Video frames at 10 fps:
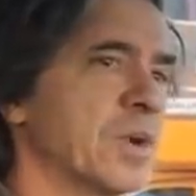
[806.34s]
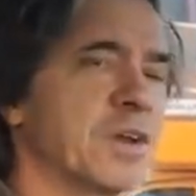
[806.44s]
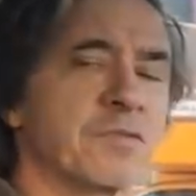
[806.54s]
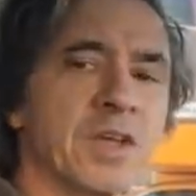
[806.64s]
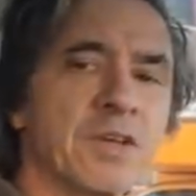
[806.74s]
But
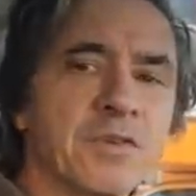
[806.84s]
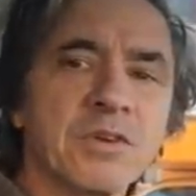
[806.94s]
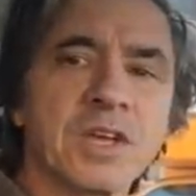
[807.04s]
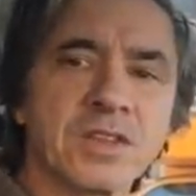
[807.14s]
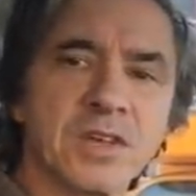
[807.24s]
if
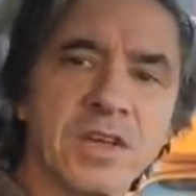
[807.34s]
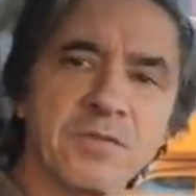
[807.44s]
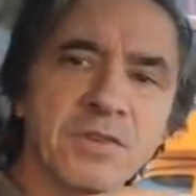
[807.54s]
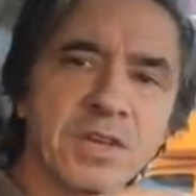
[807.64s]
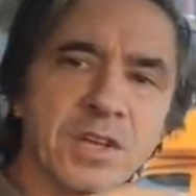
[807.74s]
you get
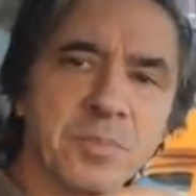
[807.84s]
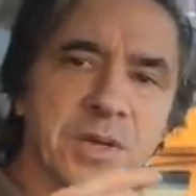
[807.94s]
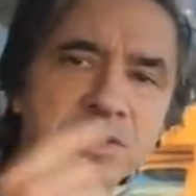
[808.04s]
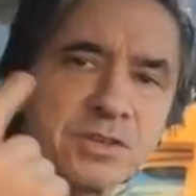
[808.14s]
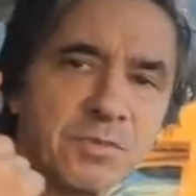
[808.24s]
the
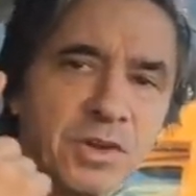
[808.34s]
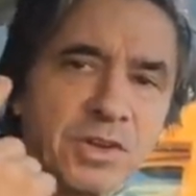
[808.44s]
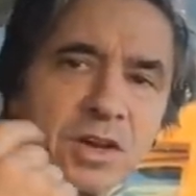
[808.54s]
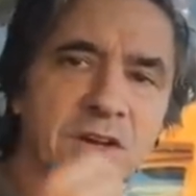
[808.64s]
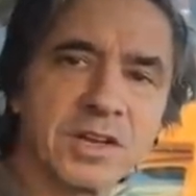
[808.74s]
pigeon real
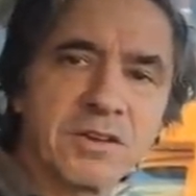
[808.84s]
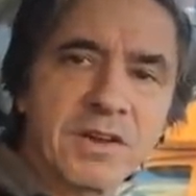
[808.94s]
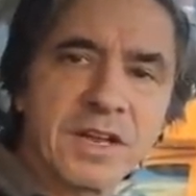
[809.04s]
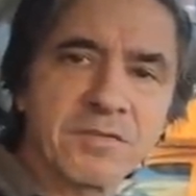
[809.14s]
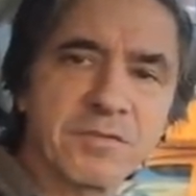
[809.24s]
young and you're
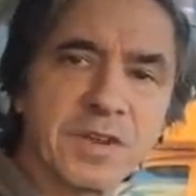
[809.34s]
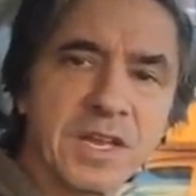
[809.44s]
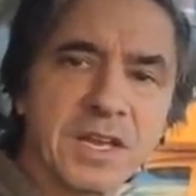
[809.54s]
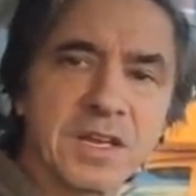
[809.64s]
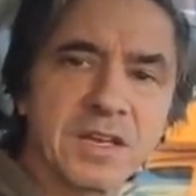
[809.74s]
hand
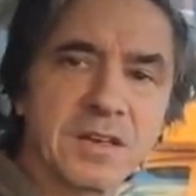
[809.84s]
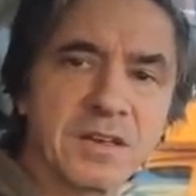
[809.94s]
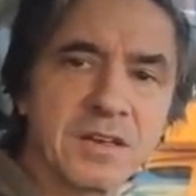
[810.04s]
feeding it,